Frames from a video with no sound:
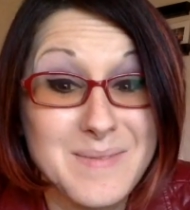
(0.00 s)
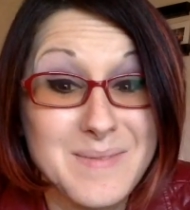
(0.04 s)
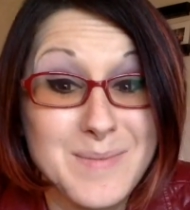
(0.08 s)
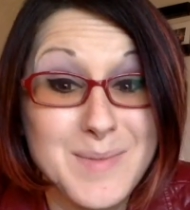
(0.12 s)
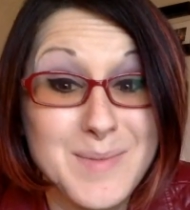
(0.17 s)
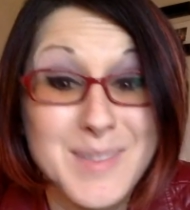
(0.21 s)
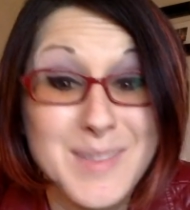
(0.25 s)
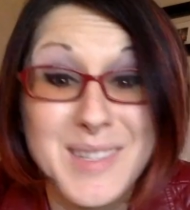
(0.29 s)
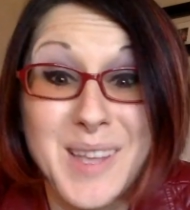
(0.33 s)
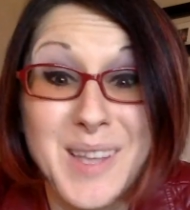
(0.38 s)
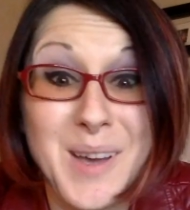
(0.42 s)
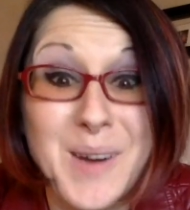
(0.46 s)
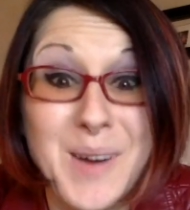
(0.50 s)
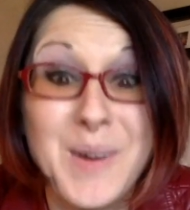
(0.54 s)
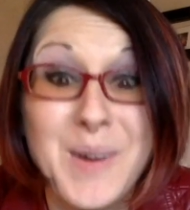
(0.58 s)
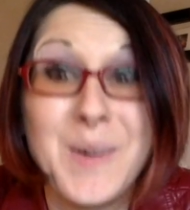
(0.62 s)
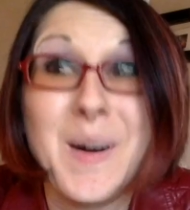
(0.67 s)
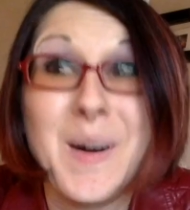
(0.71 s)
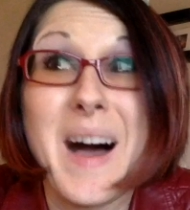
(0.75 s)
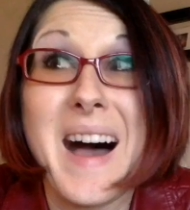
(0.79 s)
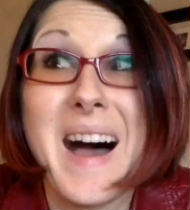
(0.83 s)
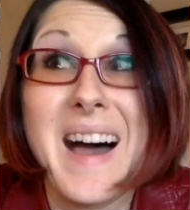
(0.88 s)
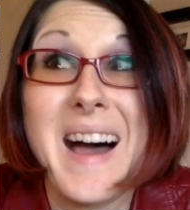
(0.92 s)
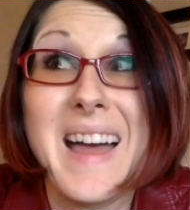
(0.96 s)
So
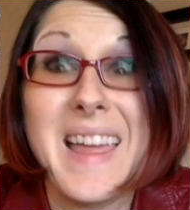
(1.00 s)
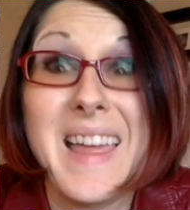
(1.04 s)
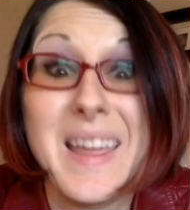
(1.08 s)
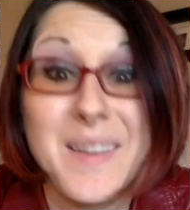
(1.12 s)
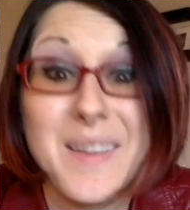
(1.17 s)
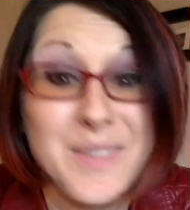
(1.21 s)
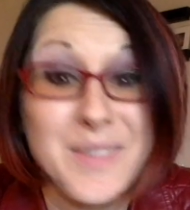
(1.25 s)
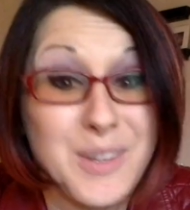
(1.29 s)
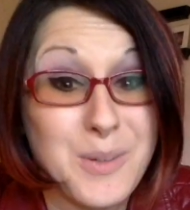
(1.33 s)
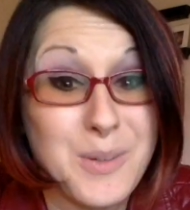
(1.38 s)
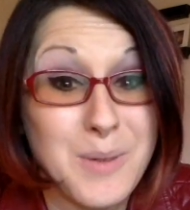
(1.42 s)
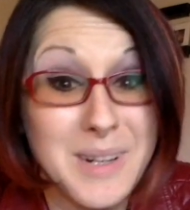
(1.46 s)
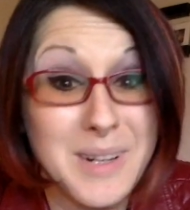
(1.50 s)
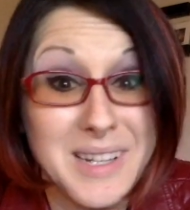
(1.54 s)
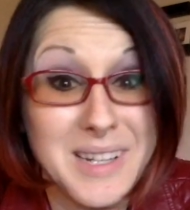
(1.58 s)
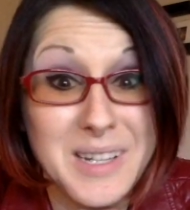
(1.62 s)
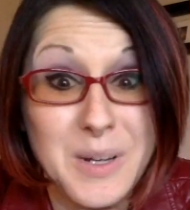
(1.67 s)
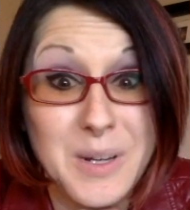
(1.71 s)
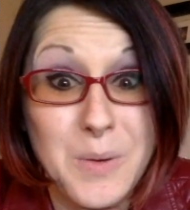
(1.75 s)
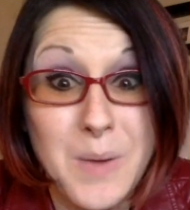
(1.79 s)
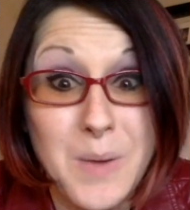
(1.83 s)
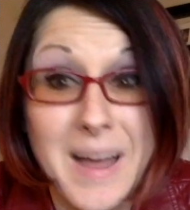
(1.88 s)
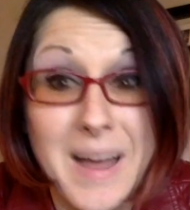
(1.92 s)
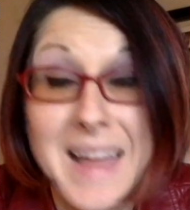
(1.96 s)
if you want to
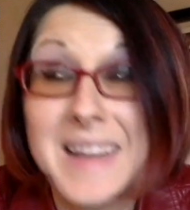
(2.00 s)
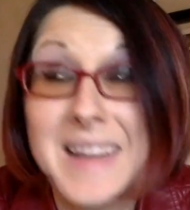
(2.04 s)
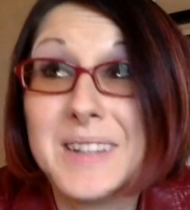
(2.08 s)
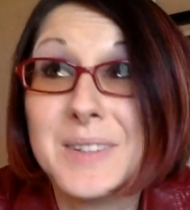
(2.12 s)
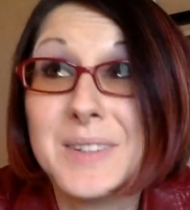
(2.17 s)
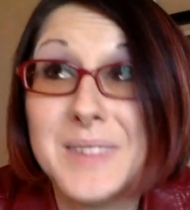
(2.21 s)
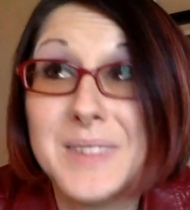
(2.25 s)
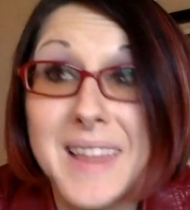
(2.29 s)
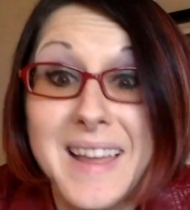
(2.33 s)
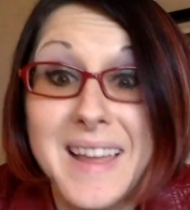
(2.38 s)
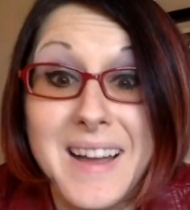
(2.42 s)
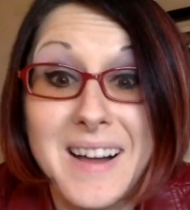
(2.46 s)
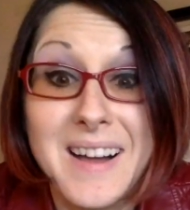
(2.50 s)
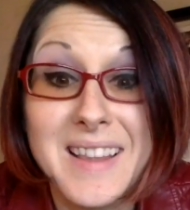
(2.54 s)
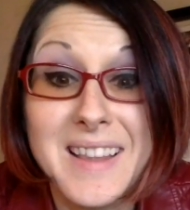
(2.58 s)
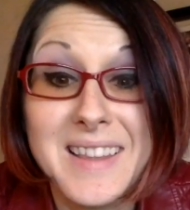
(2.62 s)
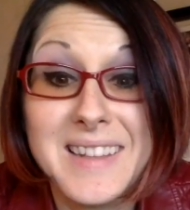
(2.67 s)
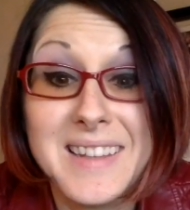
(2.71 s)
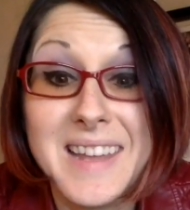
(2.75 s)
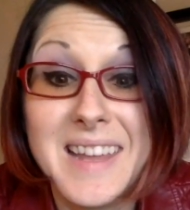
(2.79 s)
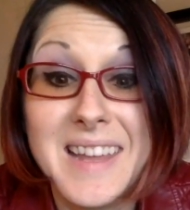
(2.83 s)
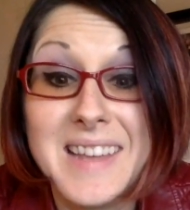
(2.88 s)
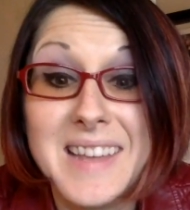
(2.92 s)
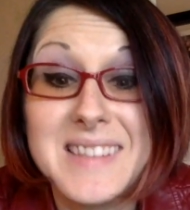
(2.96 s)
know why I don't like
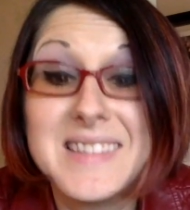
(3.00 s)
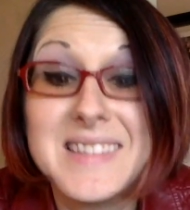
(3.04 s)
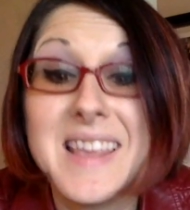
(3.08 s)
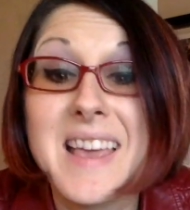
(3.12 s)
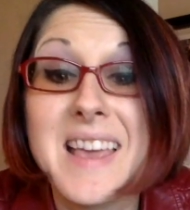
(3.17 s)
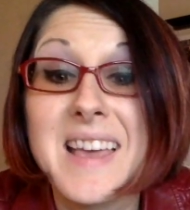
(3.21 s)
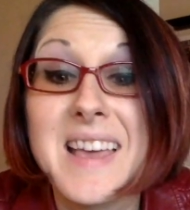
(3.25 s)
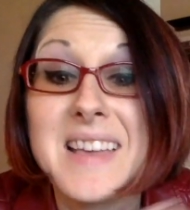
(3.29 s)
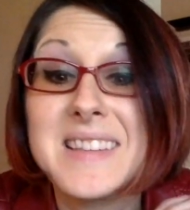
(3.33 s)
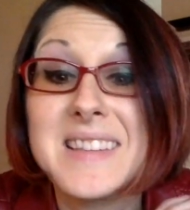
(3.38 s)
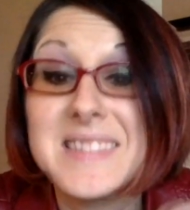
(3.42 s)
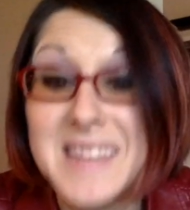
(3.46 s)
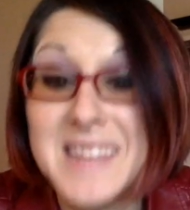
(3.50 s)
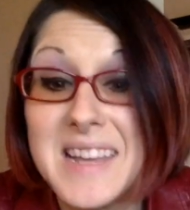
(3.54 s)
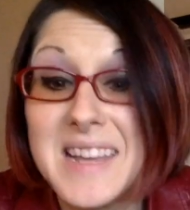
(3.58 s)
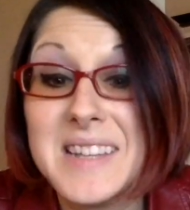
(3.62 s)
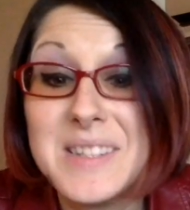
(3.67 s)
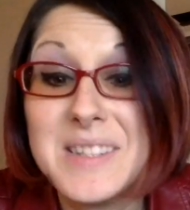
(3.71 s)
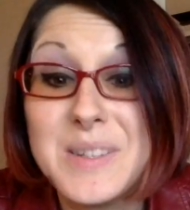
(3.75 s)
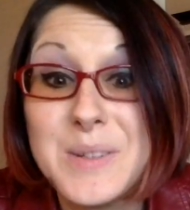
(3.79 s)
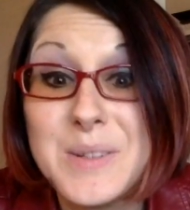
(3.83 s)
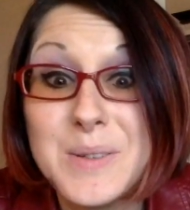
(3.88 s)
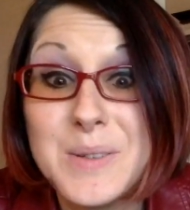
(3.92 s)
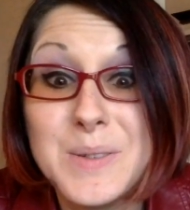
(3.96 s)
holidays, stay
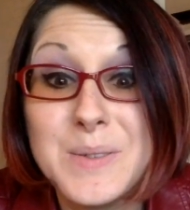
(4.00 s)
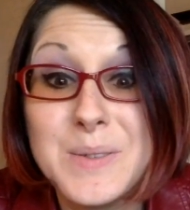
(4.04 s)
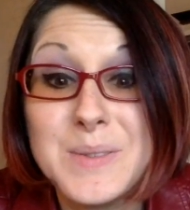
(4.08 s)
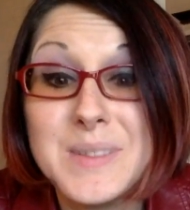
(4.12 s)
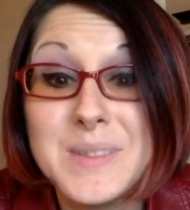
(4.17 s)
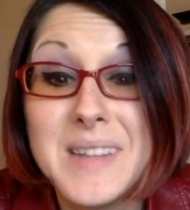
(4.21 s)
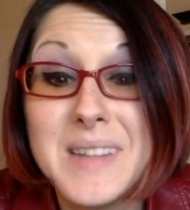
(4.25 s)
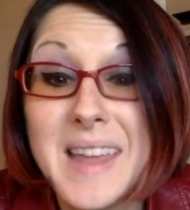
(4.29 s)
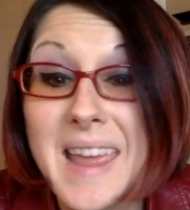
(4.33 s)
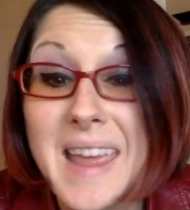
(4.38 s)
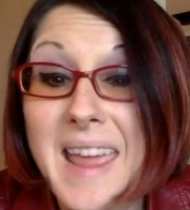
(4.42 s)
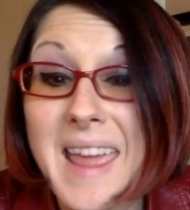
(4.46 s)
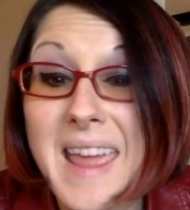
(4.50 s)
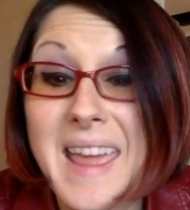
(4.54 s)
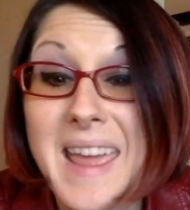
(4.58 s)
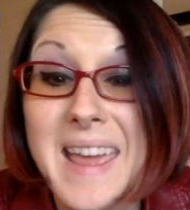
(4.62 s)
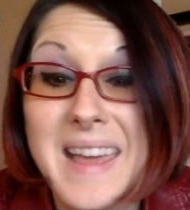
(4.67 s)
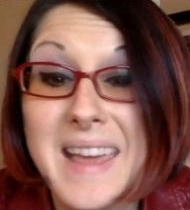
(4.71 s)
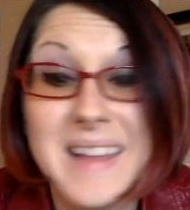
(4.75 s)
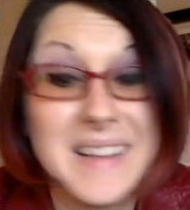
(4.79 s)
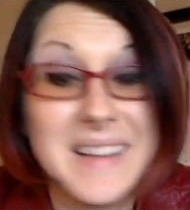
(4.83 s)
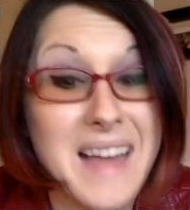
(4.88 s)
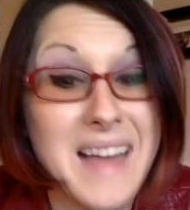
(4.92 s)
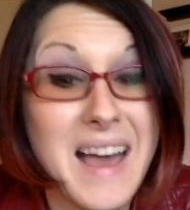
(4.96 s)
tuned
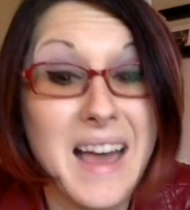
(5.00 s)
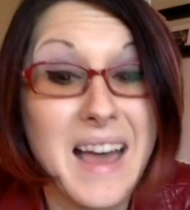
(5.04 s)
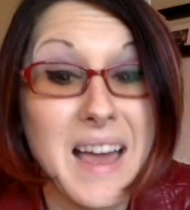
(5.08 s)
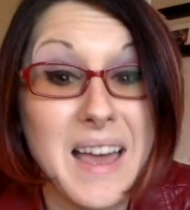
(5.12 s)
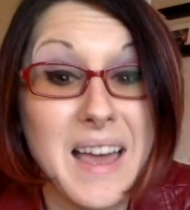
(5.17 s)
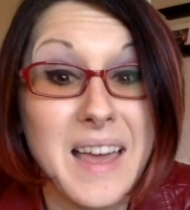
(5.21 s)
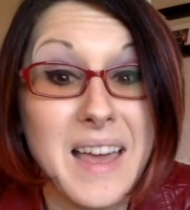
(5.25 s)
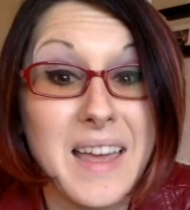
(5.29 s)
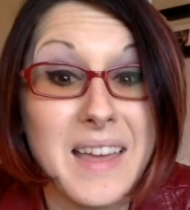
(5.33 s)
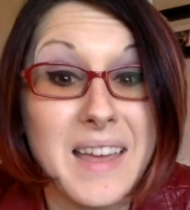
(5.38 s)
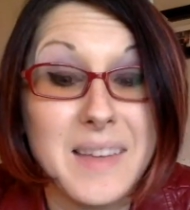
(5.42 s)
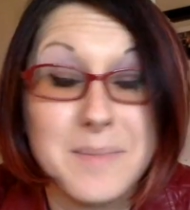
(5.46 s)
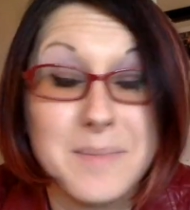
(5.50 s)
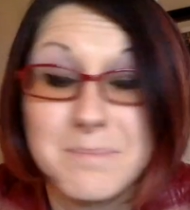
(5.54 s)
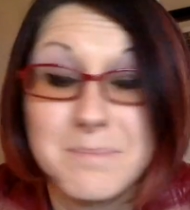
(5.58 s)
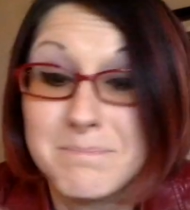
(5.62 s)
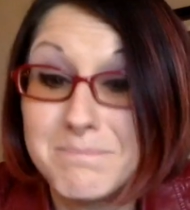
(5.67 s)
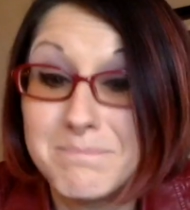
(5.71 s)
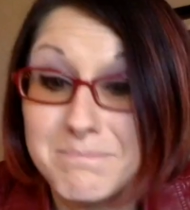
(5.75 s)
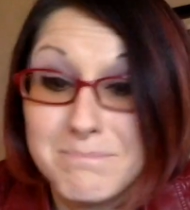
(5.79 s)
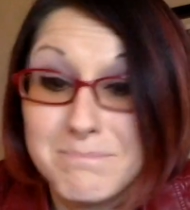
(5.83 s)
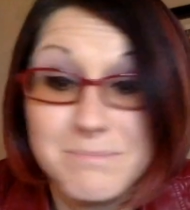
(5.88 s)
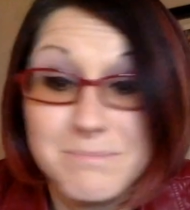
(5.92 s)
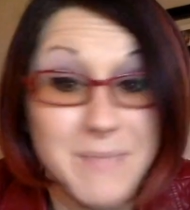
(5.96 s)
and
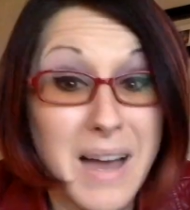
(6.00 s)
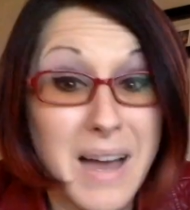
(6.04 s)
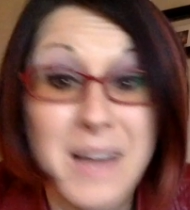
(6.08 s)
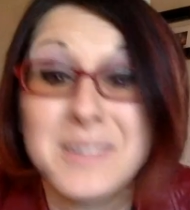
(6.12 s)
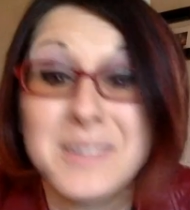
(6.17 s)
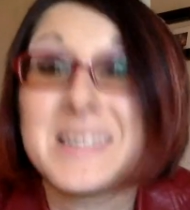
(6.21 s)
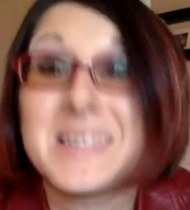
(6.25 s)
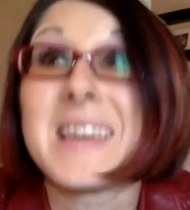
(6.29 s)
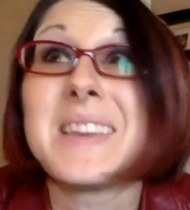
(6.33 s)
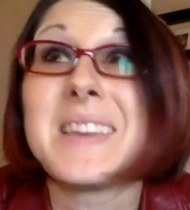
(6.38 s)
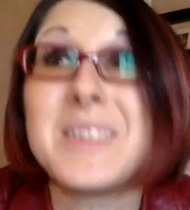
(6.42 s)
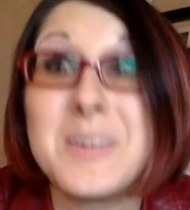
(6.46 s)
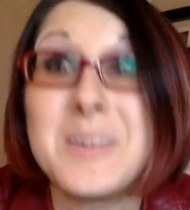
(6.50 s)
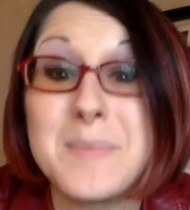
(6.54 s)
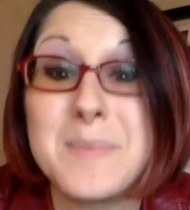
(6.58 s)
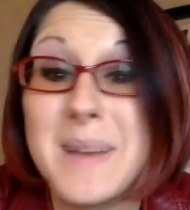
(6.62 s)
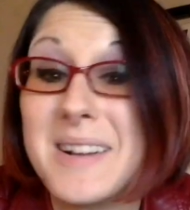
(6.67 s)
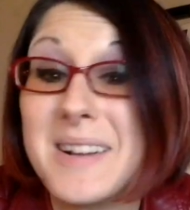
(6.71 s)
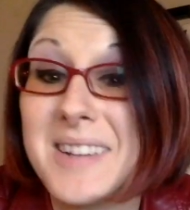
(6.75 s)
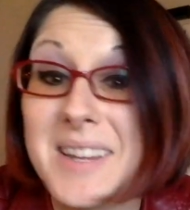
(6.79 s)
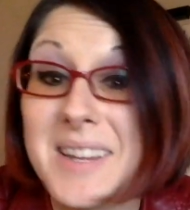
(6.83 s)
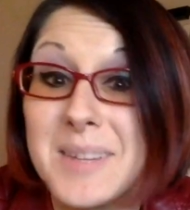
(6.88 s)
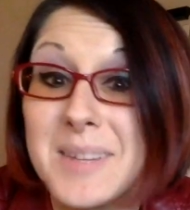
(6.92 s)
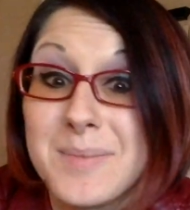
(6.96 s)
I'll tell you
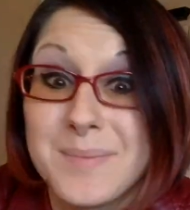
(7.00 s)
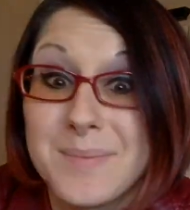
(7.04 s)
about it.